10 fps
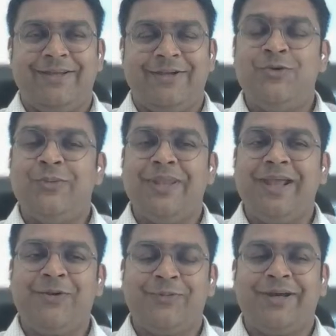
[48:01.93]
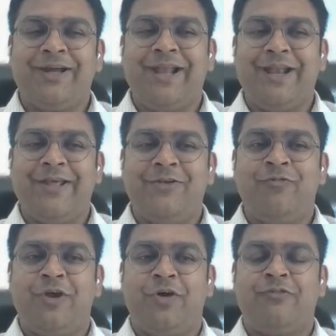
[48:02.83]
unique to the
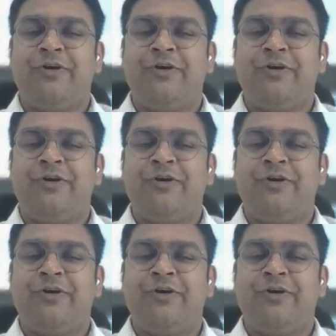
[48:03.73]
Indian way of